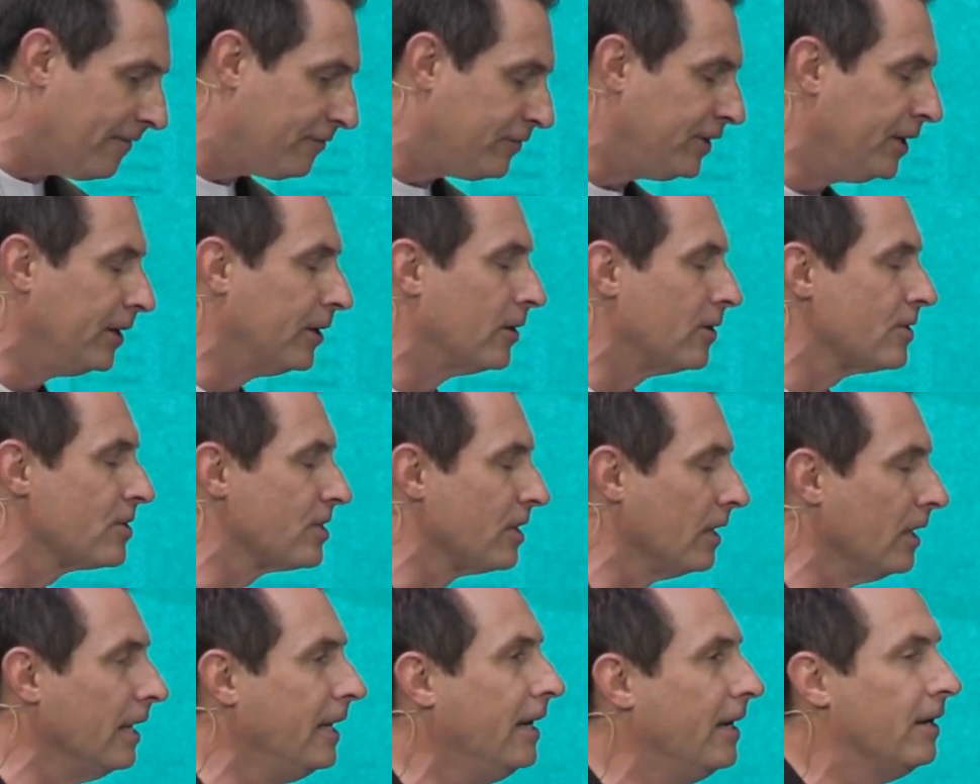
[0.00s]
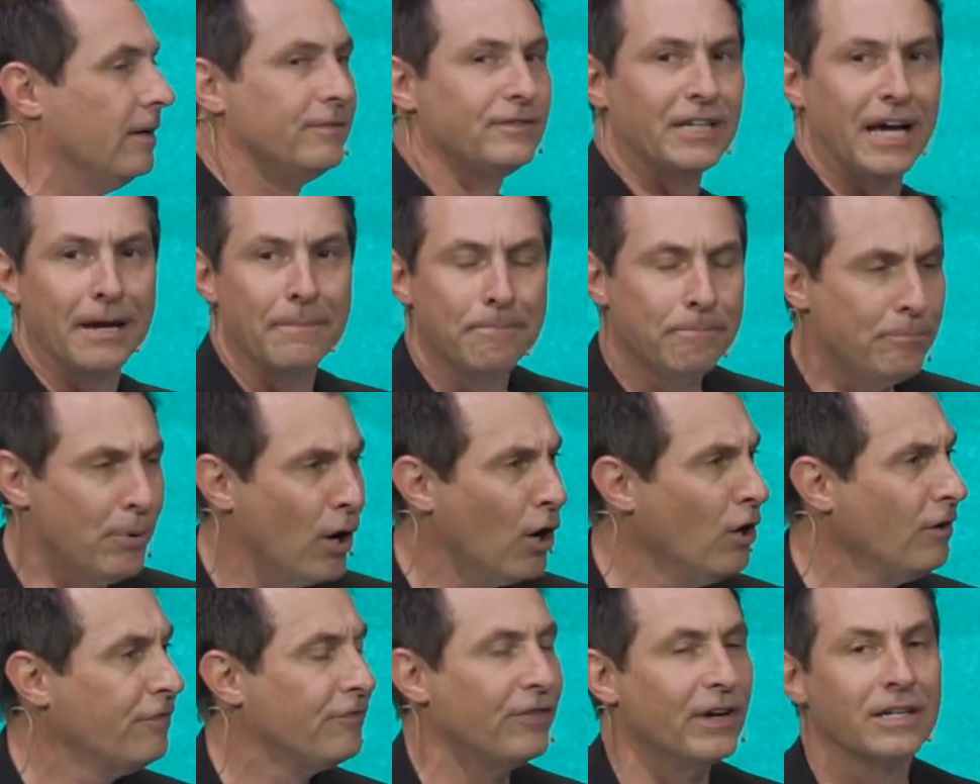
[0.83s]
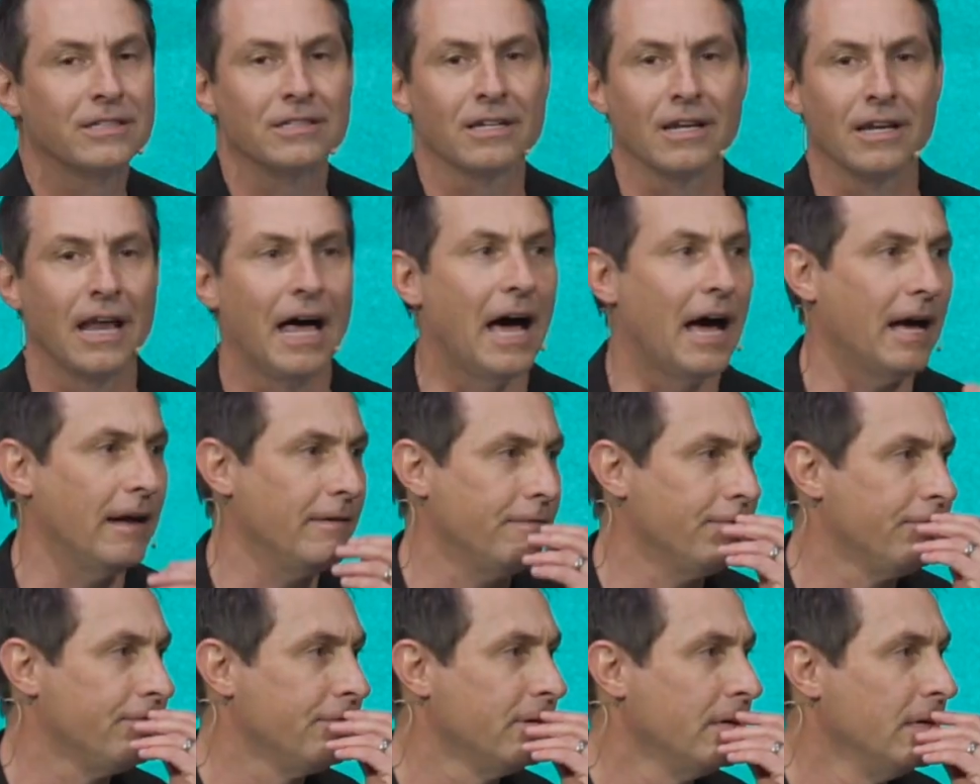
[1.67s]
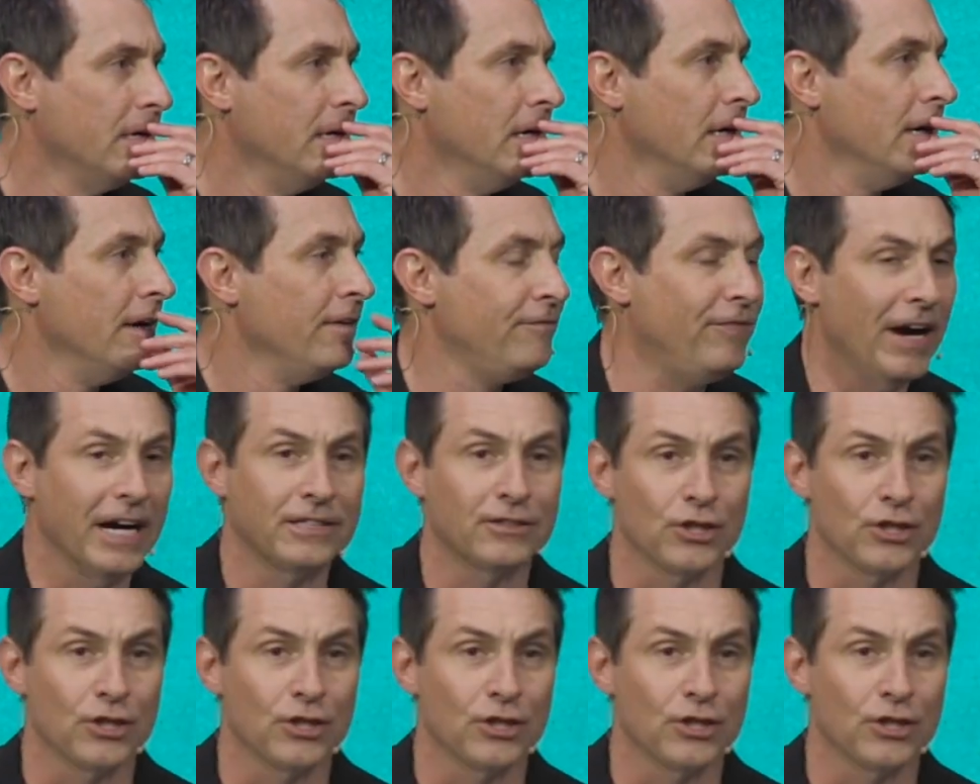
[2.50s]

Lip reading: years lived a perfect life. In fact, the